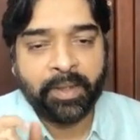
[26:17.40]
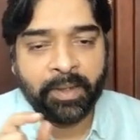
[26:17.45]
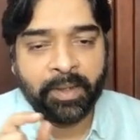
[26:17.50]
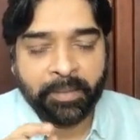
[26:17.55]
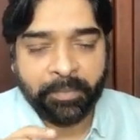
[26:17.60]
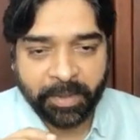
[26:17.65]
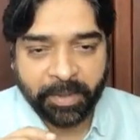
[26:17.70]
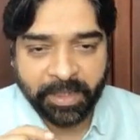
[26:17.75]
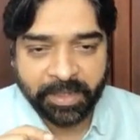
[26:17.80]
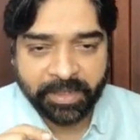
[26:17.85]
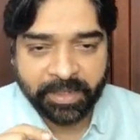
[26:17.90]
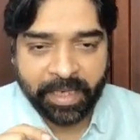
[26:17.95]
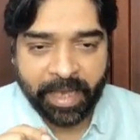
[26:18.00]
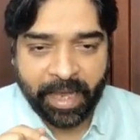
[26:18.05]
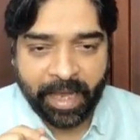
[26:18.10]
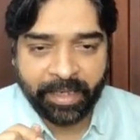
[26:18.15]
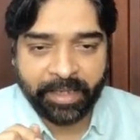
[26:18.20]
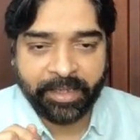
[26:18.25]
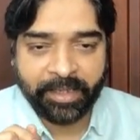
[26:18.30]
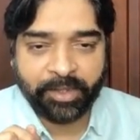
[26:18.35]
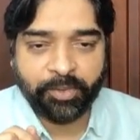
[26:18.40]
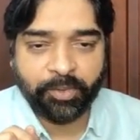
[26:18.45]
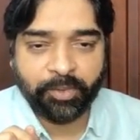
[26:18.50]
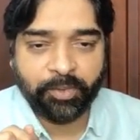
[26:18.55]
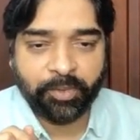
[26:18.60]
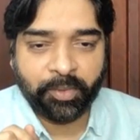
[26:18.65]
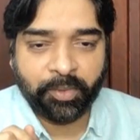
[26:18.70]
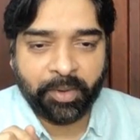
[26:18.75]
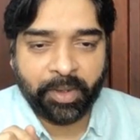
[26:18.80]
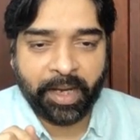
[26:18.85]
Means n
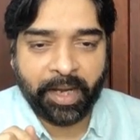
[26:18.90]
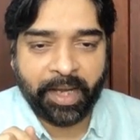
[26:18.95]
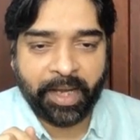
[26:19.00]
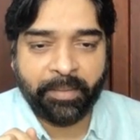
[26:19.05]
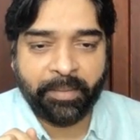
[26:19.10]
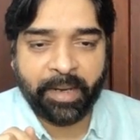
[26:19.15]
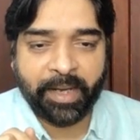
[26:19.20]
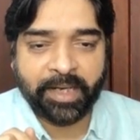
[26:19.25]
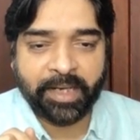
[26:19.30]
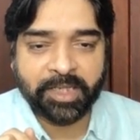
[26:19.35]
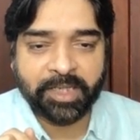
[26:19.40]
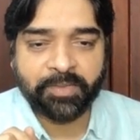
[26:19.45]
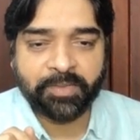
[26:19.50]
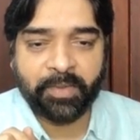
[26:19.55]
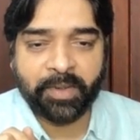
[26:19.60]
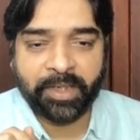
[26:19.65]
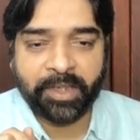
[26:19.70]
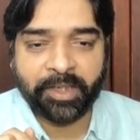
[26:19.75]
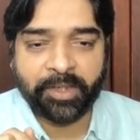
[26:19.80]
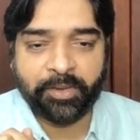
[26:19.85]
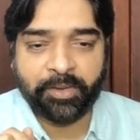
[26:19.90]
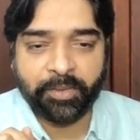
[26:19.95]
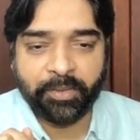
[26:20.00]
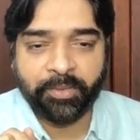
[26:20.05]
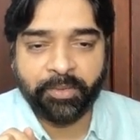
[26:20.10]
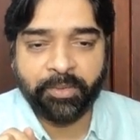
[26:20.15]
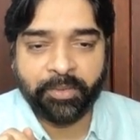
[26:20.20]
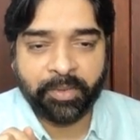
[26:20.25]
into n minus 1 into.